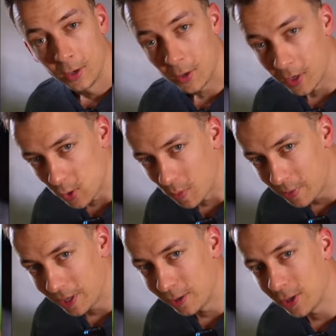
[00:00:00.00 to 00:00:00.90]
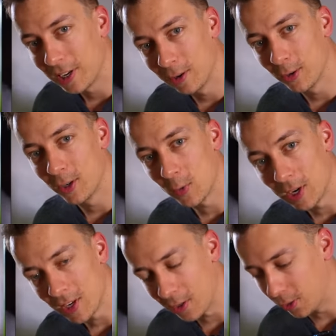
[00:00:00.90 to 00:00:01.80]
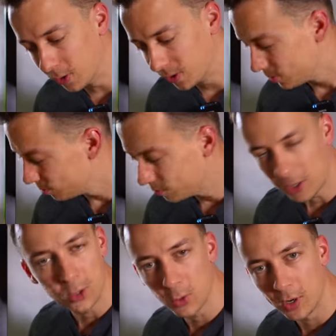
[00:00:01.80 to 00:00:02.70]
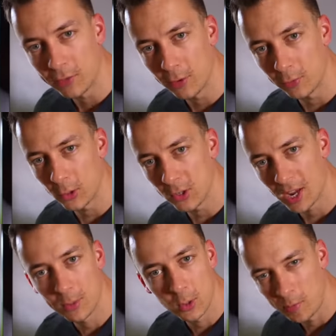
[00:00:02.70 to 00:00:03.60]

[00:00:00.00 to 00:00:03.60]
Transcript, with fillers: Okay, so maybe they're not getting along as well as I thought. I just saw that for the first time, so